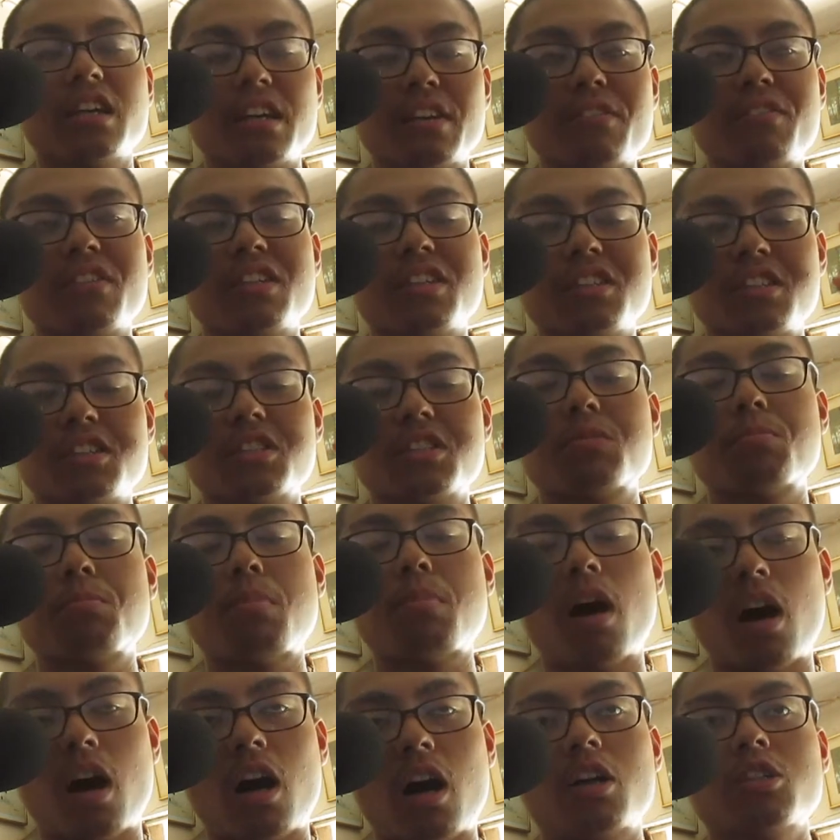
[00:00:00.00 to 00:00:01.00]
if it is
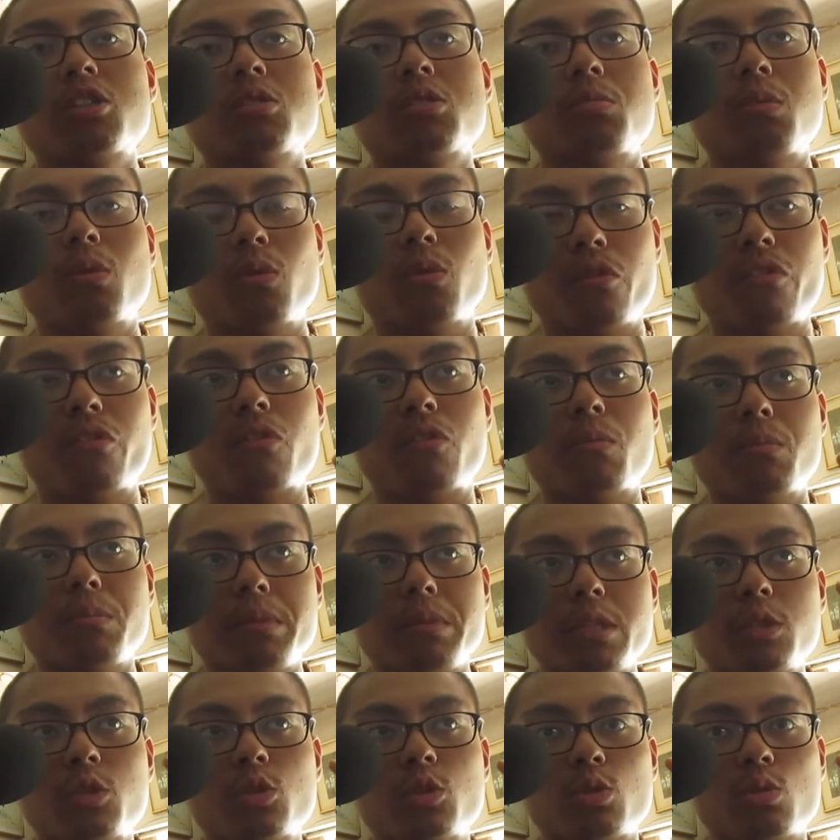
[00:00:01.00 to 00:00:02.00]
possible for
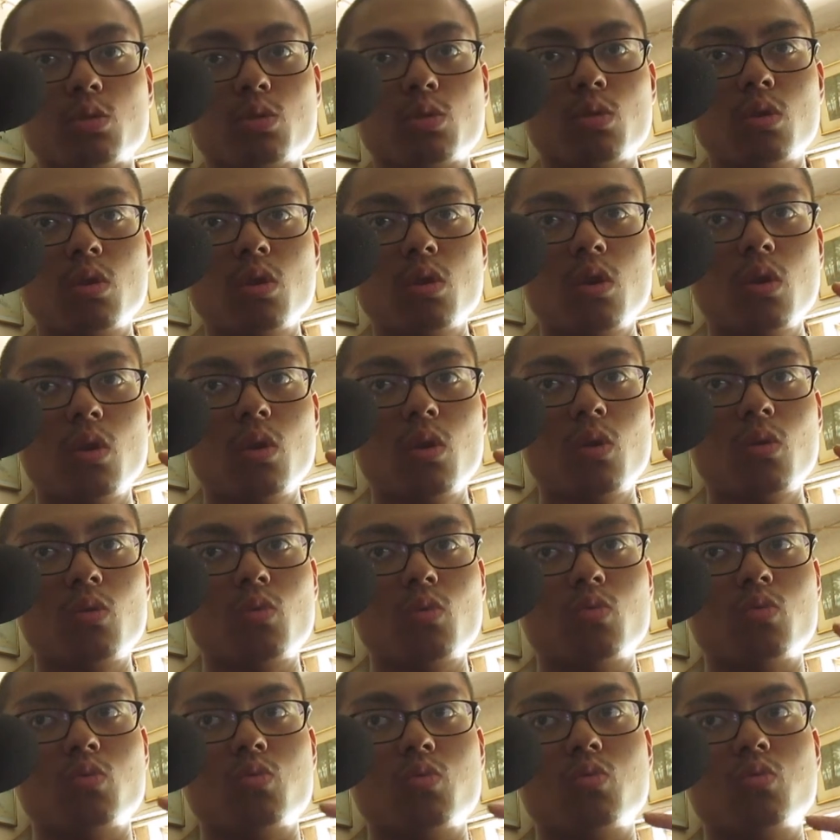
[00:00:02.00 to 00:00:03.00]
me to
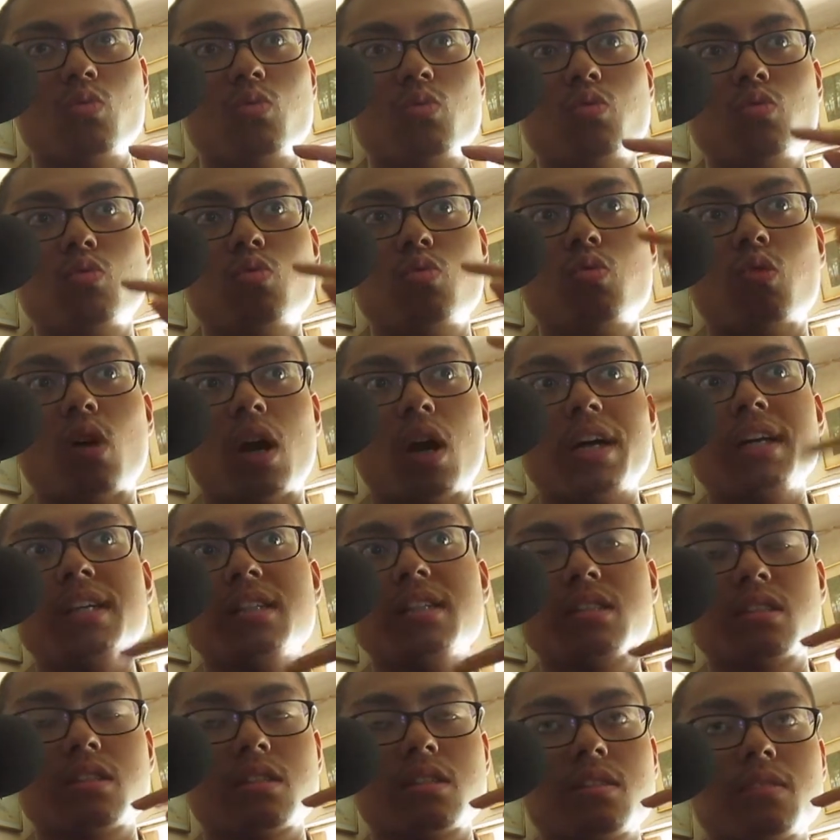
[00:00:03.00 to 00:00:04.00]

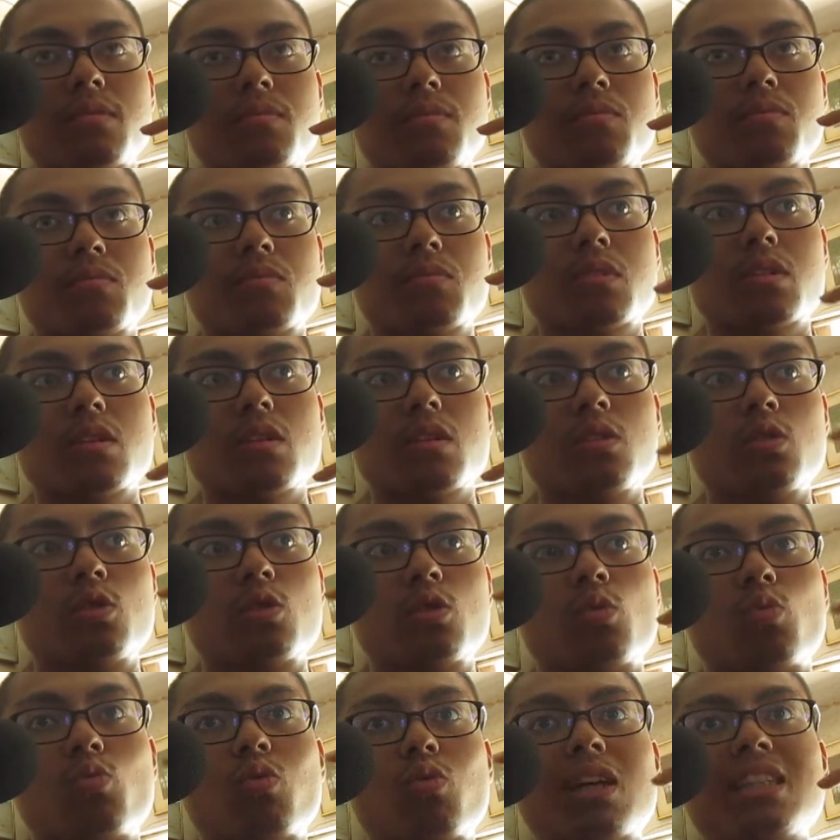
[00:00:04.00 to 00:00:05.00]
write
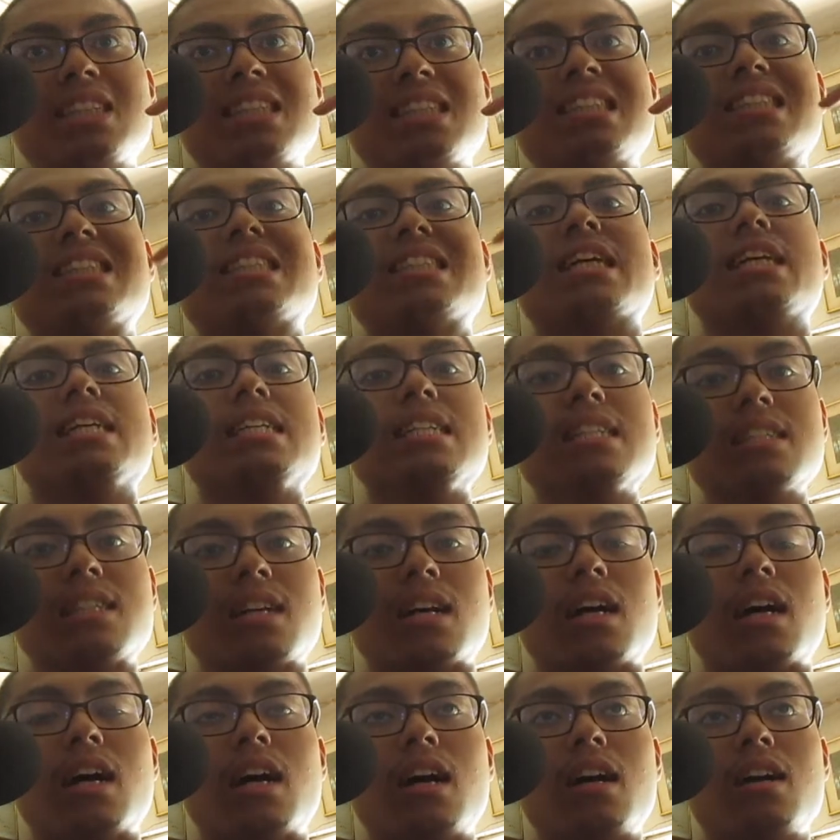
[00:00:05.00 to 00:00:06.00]

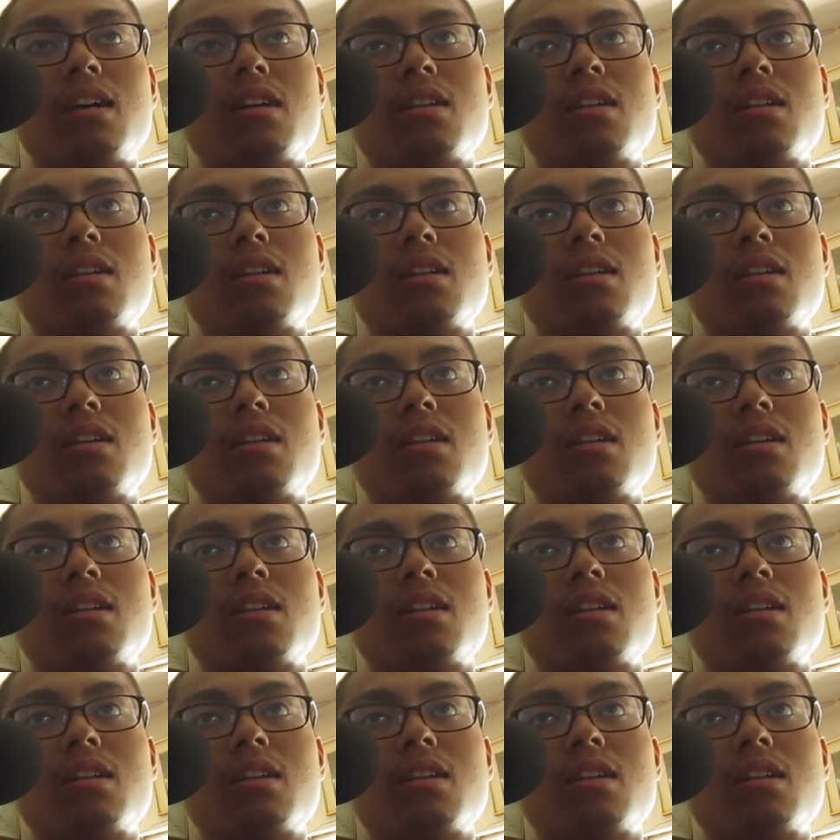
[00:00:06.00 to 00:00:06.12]
data,